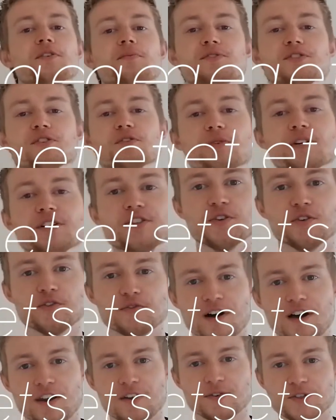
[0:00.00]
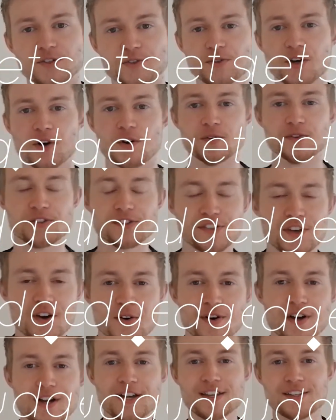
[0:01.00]
them to reach your financial goals.
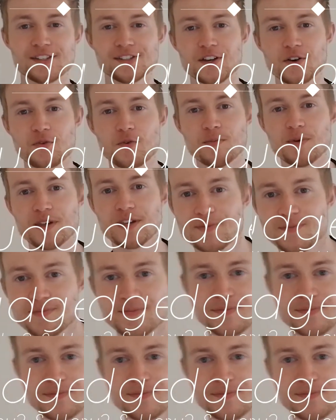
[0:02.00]
So stick with me.